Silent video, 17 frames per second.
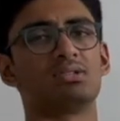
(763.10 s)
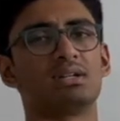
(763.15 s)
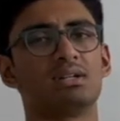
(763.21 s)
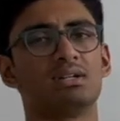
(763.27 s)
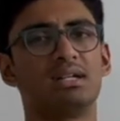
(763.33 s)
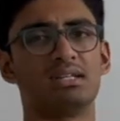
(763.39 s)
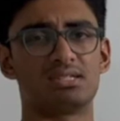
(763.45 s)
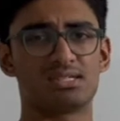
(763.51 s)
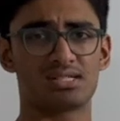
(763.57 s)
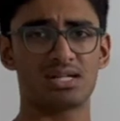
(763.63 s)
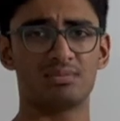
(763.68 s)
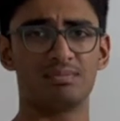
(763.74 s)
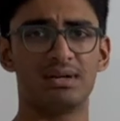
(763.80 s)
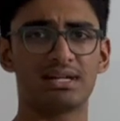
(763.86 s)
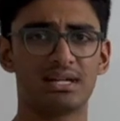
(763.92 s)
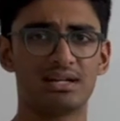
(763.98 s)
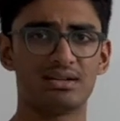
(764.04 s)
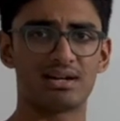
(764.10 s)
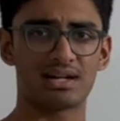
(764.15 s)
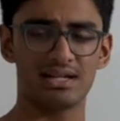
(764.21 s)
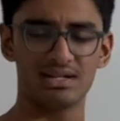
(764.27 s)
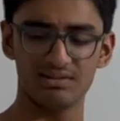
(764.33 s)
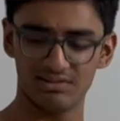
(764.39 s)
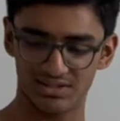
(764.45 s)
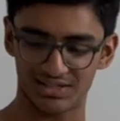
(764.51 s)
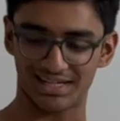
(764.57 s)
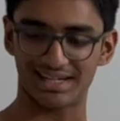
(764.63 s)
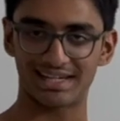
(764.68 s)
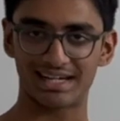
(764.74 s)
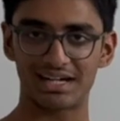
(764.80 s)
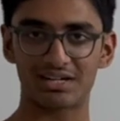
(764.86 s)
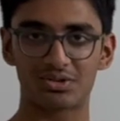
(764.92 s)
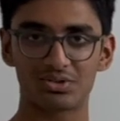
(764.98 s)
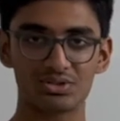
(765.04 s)
decision making tree, he can
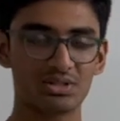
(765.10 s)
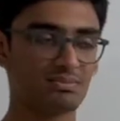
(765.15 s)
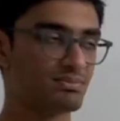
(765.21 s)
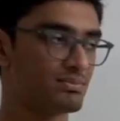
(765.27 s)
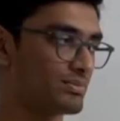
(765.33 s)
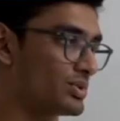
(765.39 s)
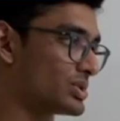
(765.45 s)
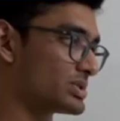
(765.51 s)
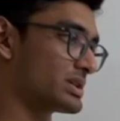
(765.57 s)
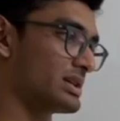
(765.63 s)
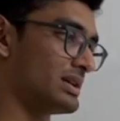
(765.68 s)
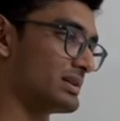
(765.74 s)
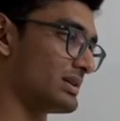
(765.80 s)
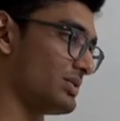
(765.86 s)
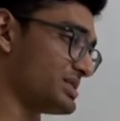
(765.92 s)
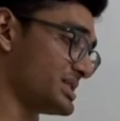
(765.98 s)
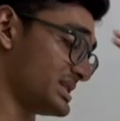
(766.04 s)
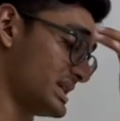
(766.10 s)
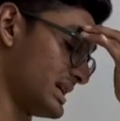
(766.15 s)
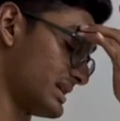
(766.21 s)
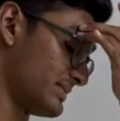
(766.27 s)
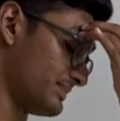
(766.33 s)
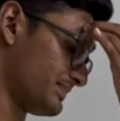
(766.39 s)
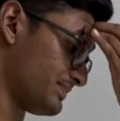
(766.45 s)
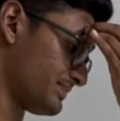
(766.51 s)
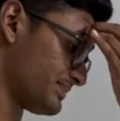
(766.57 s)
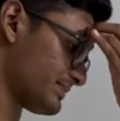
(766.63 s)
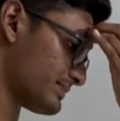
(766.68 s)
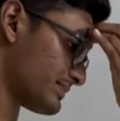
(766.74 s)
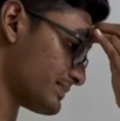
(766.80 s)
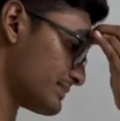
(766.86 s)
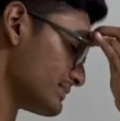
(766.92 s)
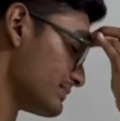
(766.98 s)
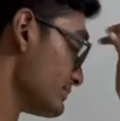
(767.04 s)
get to the both conclusion there.
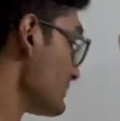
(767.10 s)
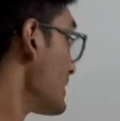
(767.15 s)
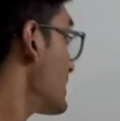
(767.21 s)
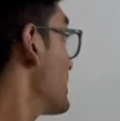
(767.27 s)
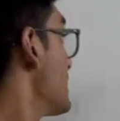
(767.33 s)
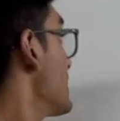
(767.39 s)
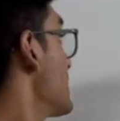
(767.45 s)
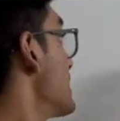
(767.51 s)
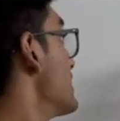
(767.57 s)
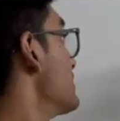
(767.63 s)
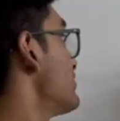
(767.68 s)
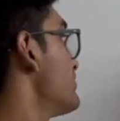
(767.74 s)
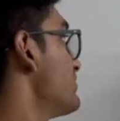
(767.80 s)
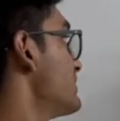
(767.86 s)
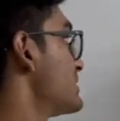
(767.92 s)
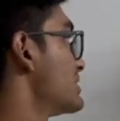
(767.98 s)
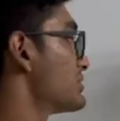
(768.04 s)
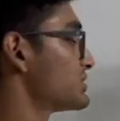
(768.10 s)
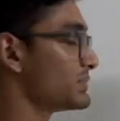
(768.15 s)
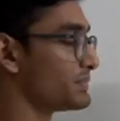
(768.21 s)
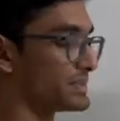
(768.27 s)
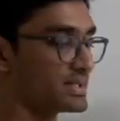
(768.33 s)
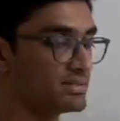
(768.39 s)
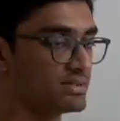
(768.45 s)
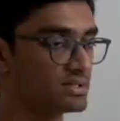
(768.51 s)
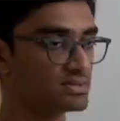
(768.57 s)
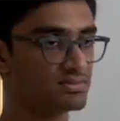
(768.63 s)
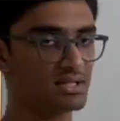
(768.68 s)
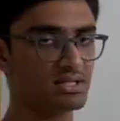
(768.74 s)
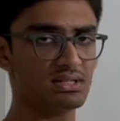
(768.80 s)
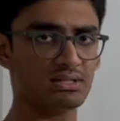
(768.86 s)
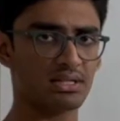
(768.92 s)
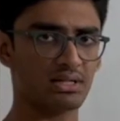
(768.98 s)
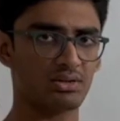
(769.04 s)
If it was a previous
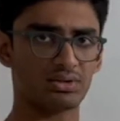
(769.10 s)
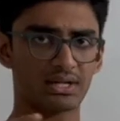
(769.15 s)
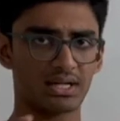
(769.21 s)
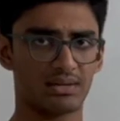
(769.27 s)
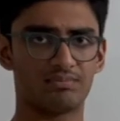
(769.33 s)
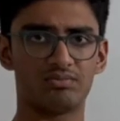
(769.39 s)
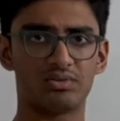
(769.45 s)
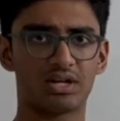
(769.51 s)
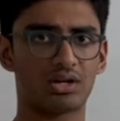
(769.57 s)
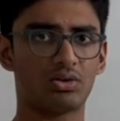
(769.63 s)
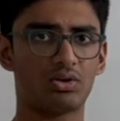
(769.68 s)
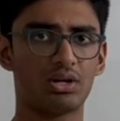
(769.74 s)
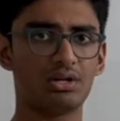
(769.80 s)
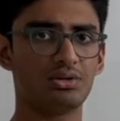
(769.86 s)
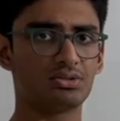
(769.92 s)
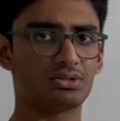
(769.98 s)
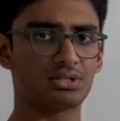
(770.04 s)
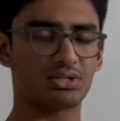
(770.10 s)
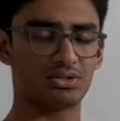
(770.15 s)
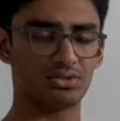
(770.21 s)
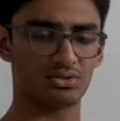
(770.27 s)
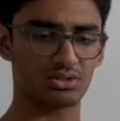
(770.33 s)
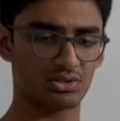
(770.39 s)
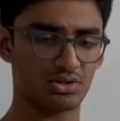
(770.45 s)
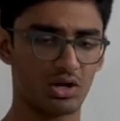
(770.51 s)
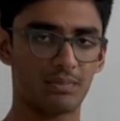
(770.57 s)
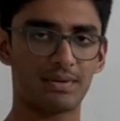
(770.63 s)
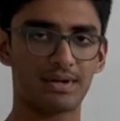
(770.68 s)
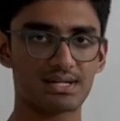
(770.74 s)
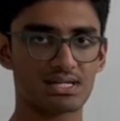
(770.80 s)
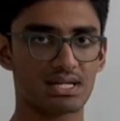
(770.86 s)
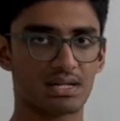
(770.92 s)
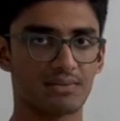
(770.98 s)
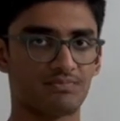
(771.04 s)
one, then okay, we can only use it using
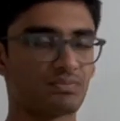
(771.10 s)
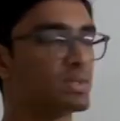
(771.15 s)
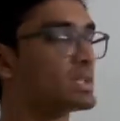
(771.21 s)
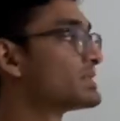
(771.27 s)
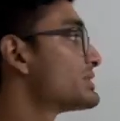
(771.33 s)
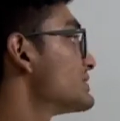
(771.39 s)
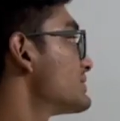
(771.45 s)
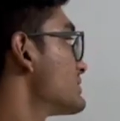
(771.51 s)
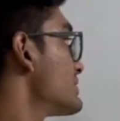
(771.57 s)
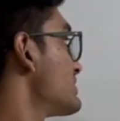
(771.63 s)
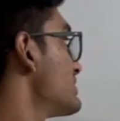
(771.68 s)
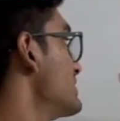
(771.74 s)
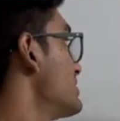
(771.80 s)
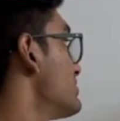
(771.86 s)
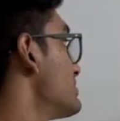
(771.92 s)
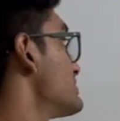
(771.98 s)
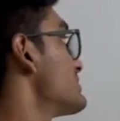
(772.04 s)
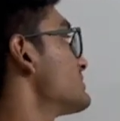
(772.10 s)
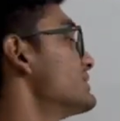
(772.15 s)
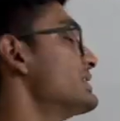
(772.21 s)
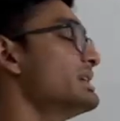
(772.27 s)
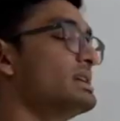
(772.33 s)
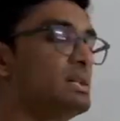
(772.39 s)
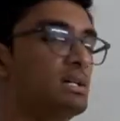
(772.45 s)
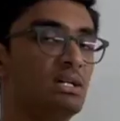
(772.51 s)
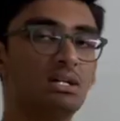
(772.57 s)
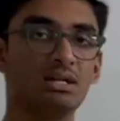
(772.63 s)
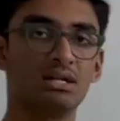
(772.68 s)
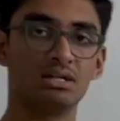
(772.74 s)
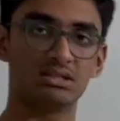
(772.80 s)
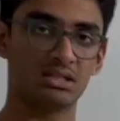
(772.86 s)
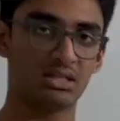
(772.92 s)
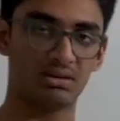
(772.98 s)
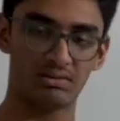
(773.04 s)
operation A. Since the sequence is there,
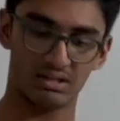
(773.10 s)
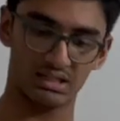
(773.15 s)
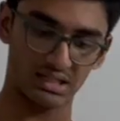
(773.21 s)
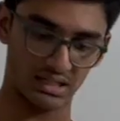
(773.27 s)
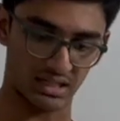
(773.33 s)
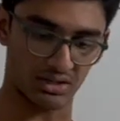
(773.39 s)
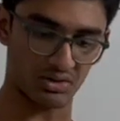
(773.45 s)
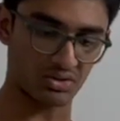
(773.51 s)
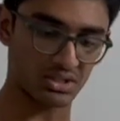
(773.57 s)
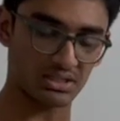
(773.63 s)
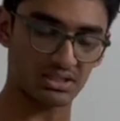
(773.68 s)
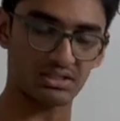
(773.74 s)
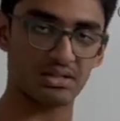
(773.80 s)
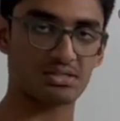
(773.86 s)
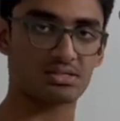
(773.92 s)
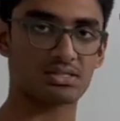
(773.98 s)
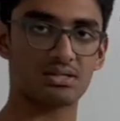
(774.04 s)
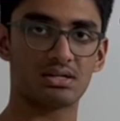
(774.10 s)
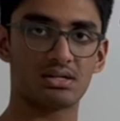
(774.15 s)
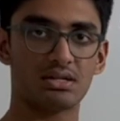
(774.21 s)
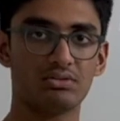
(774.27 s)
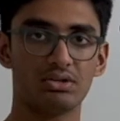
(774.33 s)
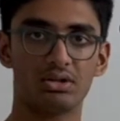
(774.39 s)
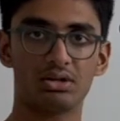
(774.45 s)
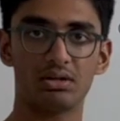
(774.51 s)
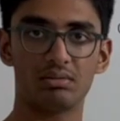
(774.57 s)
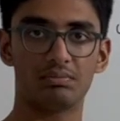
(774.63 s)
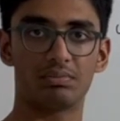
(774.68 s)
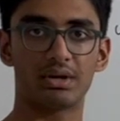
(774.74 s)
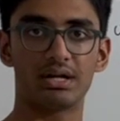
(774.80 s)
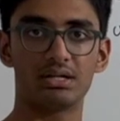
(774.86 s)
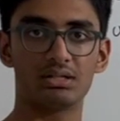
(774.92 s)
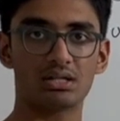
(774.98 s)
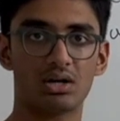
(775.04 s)
then according to the decision tree, you can
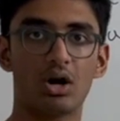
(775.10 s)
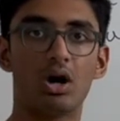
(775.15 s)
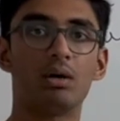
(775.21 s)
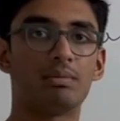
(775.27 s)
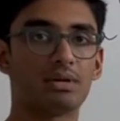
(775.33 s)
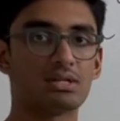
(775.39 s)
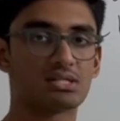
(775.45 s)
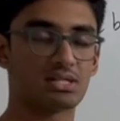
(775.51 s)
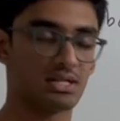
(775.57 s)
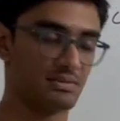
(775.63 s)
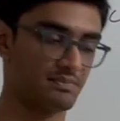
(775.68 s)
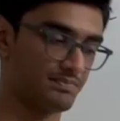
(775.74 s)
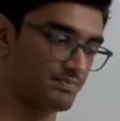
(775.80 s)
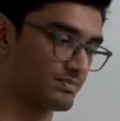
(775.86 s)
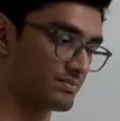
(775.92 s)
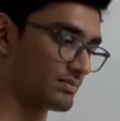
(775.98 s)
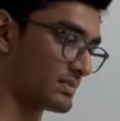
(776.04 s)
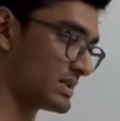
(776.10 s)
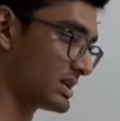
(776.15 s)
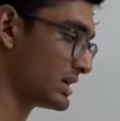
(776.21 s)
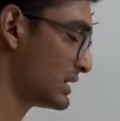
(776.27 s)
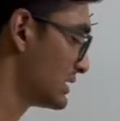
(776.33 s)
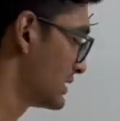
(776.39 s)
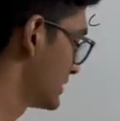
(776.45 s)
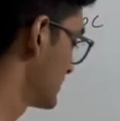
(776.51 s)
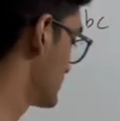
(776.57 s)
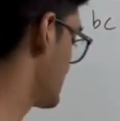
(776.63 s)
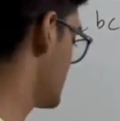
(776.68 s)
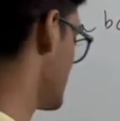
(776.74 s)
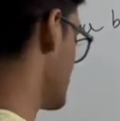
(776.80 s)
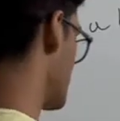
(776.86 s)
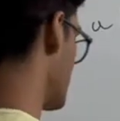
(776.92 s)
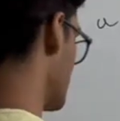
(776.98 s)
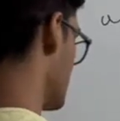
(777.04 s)
print operation A.
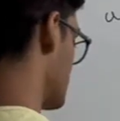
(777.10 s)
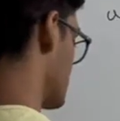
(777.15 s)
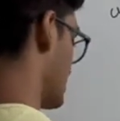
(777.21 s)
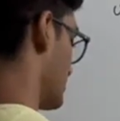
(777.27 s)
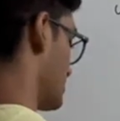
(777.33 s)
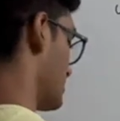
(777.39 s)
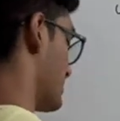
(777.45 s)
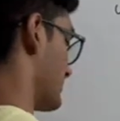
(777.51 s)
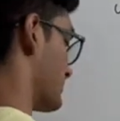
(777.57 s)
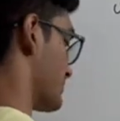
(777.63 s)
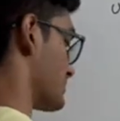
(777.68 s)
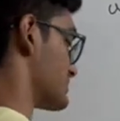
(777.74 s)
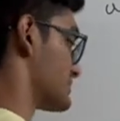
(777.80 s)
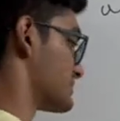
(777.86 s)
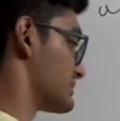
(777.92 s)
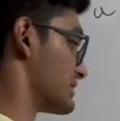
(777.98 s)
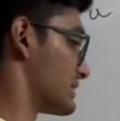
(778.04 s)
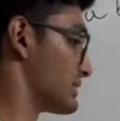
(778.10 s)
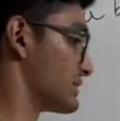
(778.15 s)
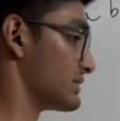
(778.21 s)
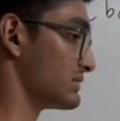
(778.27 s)
Basically, this is how you'll approach this thing.